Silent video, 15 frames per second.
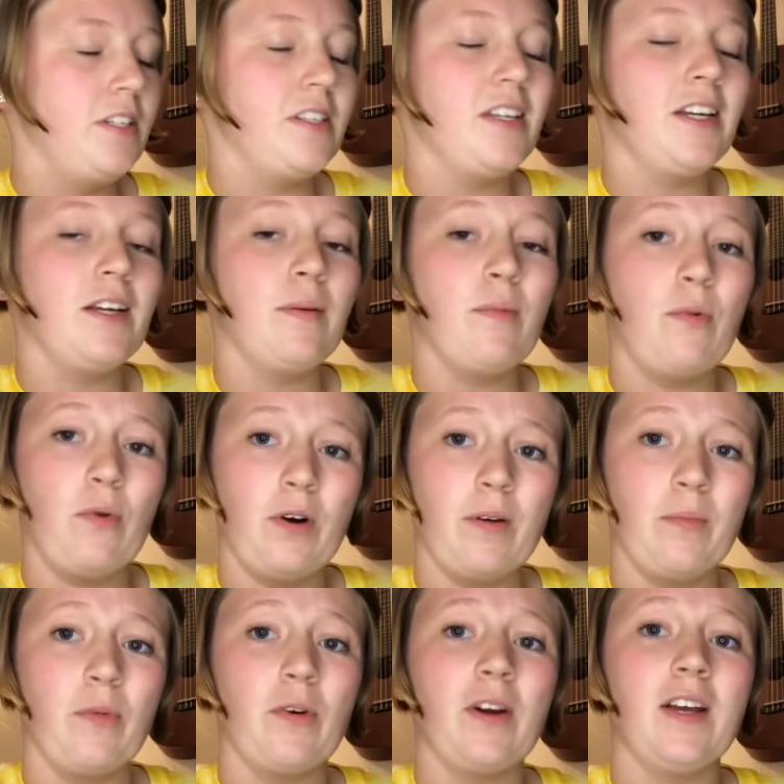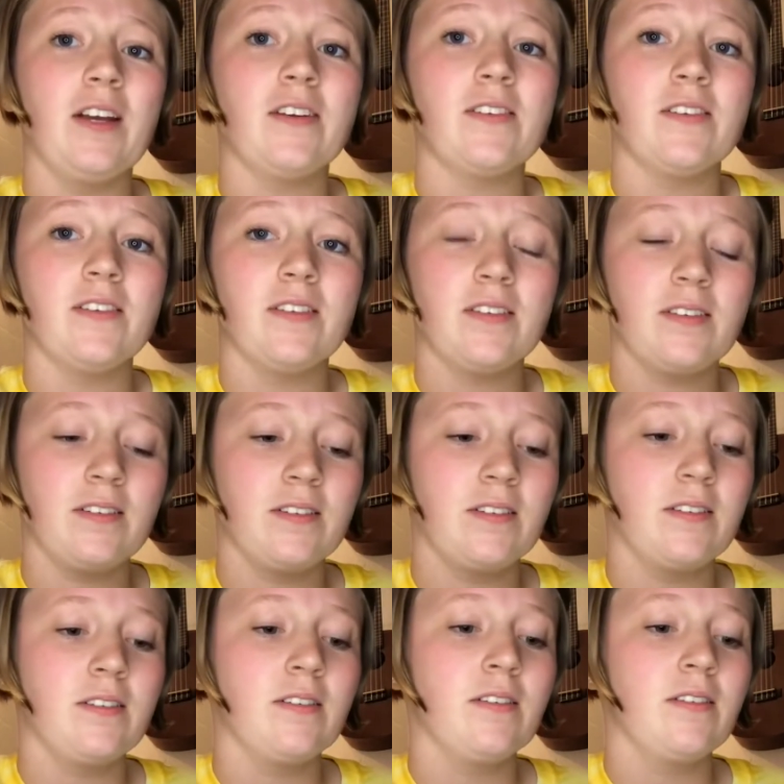getting more and more anxious.
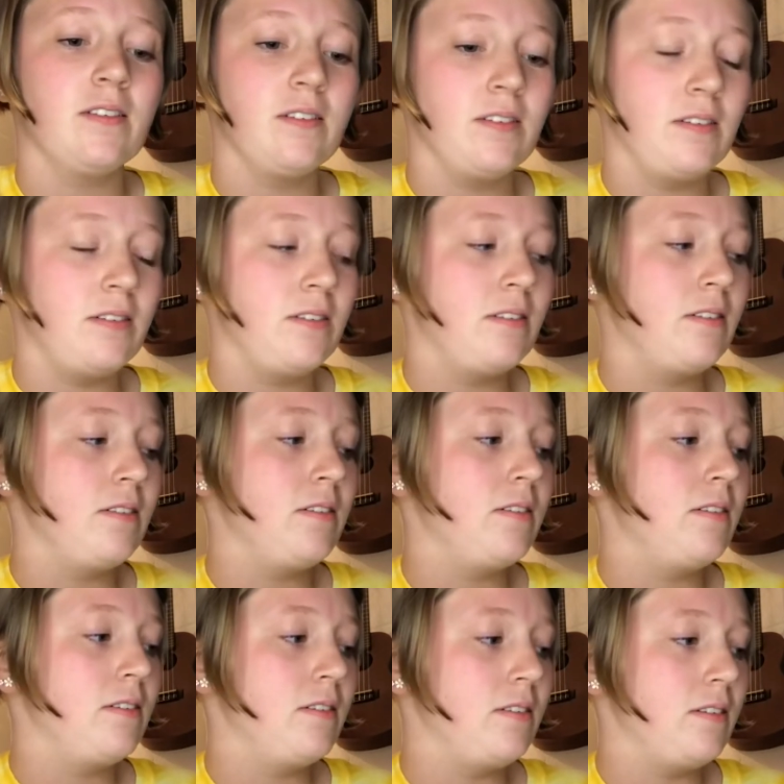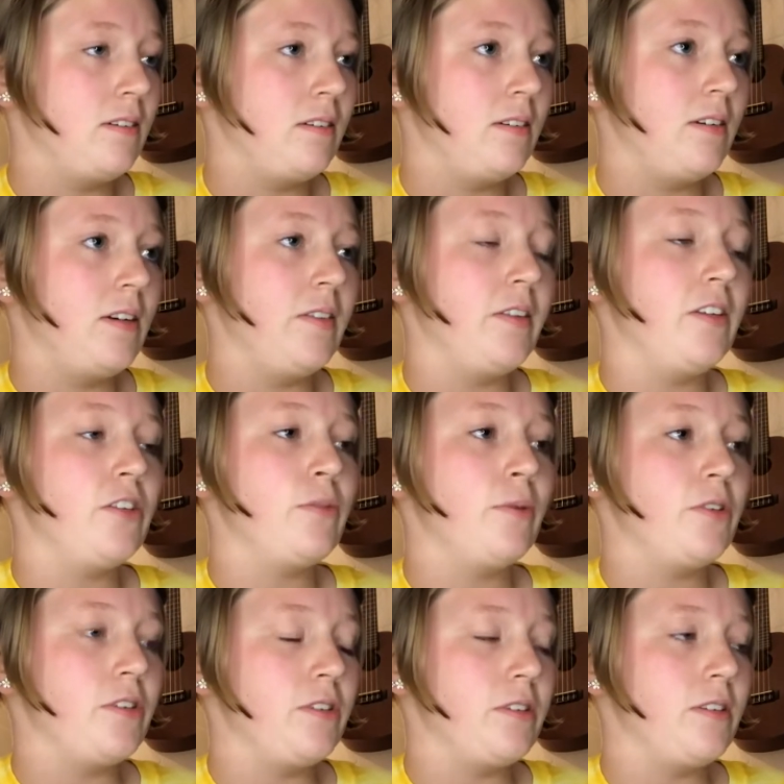And then it
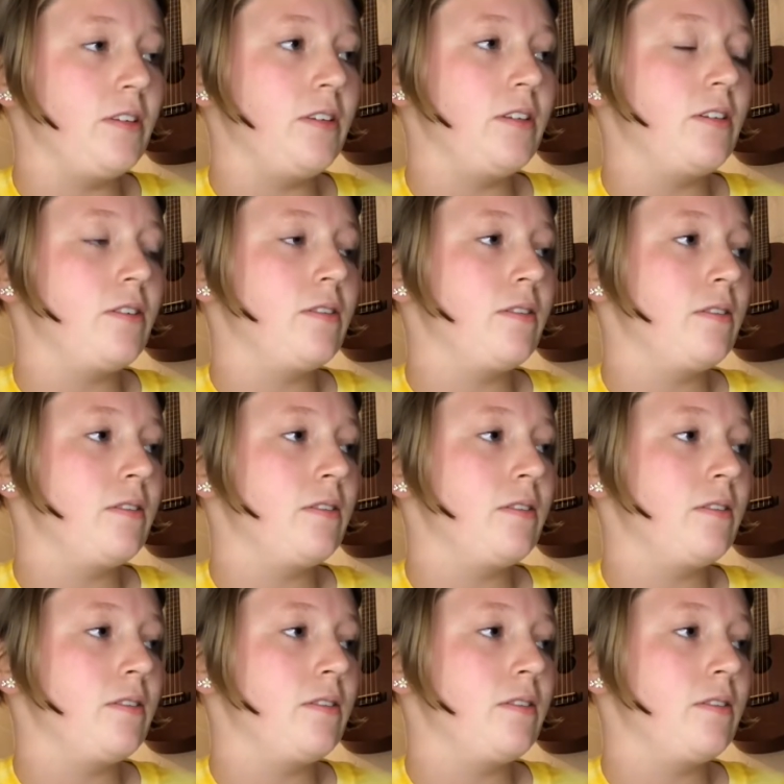switches to this.